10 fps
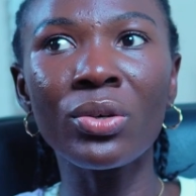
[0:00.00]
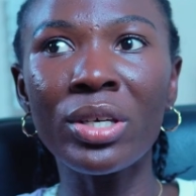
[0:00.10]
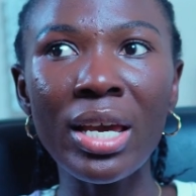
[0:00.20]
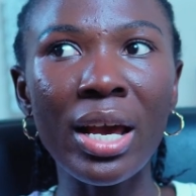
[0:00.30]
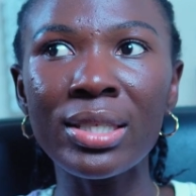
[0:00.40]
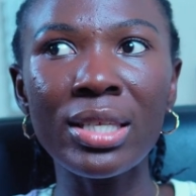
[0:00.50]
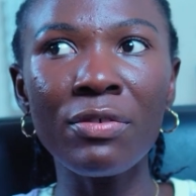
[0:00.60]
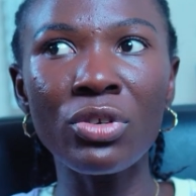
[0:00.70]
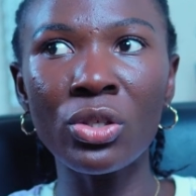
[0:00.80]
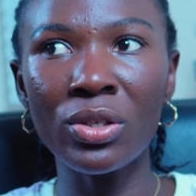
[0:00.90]
So yes,
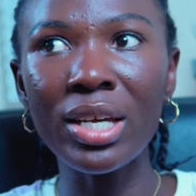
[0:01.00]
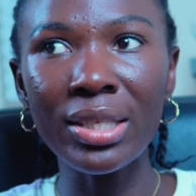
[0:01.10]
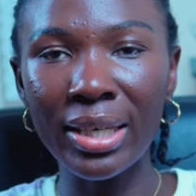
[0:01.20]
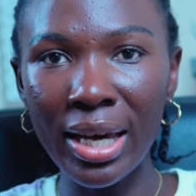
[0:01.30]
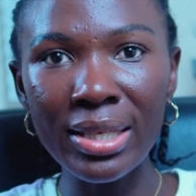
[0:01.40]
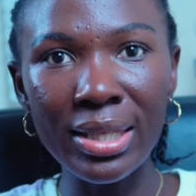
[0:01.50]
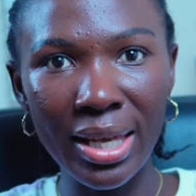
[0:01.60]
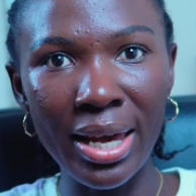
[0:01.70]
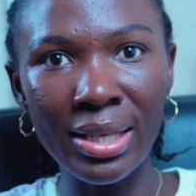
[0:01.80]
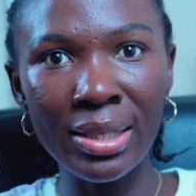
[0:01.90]
if the student gets
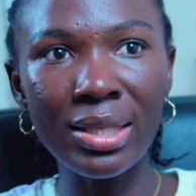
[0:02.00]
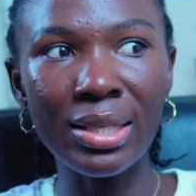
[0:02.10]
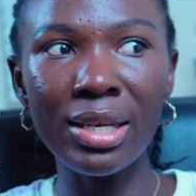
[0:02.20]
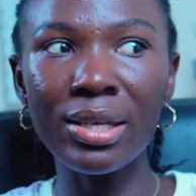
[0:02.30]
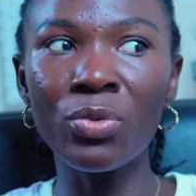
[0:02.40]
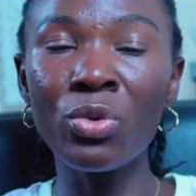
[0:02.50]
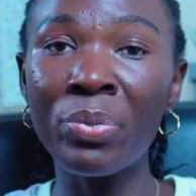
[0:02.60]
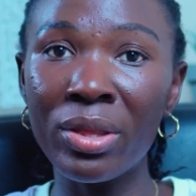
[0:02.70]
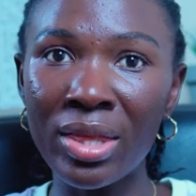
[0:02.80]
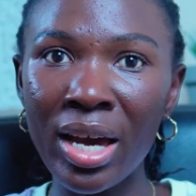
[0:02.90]
tensed, they will
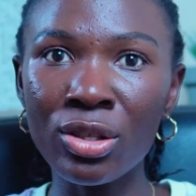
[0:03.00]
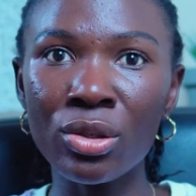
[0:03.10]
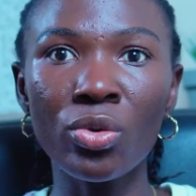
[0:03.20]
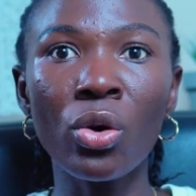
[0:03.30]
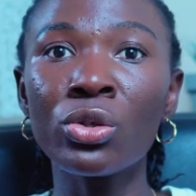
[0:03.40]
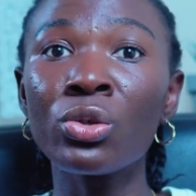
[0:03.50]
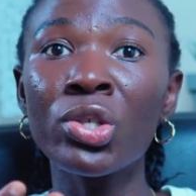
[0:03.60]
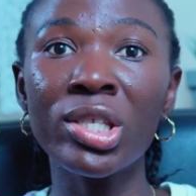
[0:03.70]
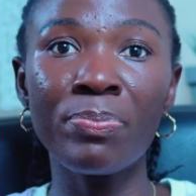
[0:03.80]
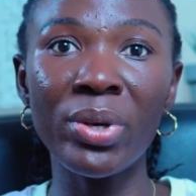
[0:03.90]
be there to also
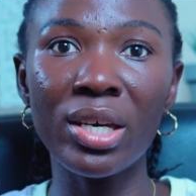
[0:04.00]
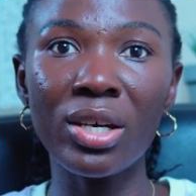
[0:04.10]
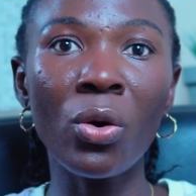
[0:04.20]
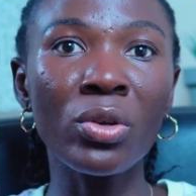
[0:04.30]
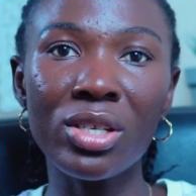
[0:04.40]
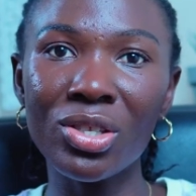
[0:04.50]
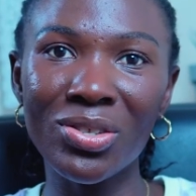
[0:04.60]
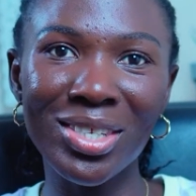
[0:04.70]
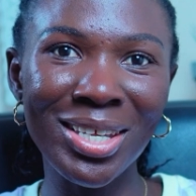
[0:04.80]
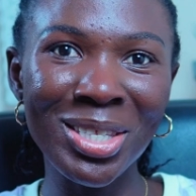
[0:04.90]
speak on the
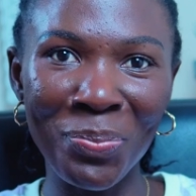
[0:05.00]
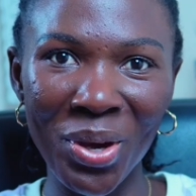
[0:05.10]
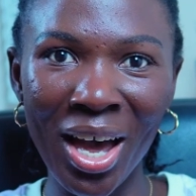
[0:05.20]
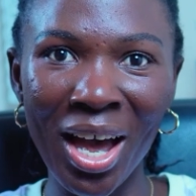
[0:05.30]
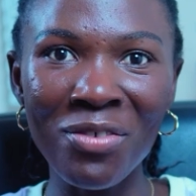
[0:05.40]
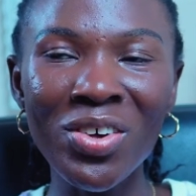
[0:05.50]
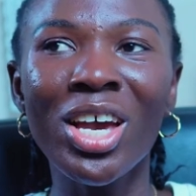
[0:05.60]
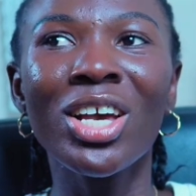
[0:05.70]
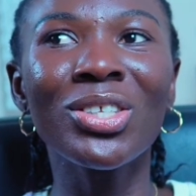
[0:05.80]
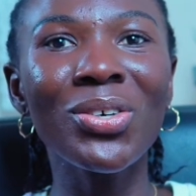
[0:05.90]
student's behalf.
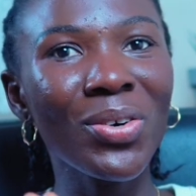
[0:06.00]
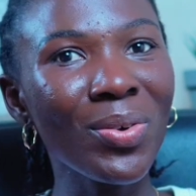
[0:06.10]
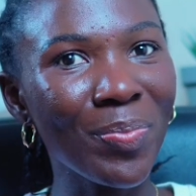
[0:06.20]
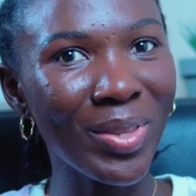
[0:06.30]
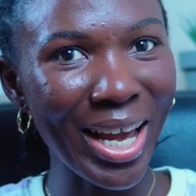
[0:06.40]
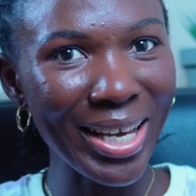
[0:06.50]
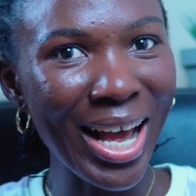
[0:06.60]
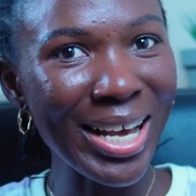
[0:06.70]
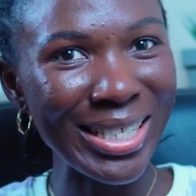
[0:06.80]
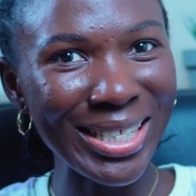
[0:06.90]
So
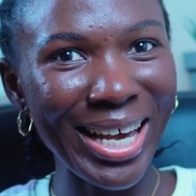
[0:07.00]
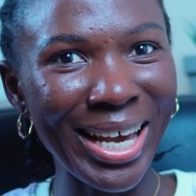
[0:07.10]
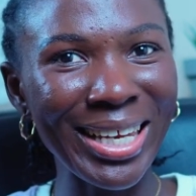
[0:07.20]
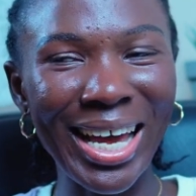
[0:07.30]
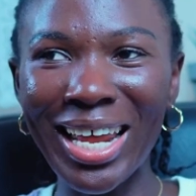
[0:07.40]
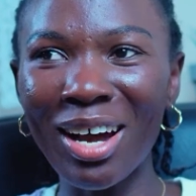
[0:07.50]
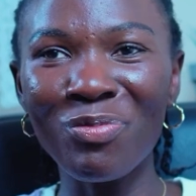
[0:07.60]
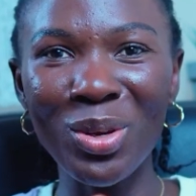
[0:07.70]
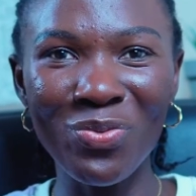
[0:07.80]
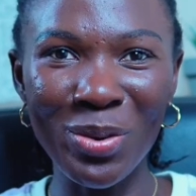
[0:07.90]
like I said and
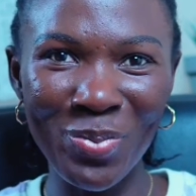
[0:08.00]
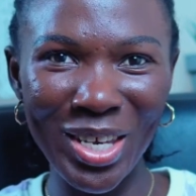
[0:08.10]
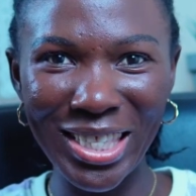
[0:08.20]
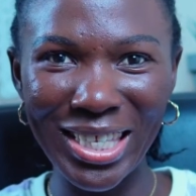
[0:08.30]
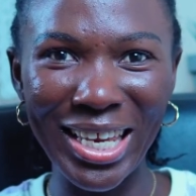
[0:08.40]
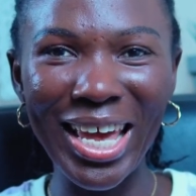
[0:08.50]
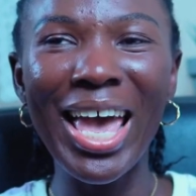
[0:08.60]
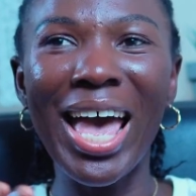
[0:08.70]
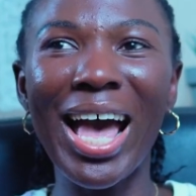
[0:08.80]
have been repeating,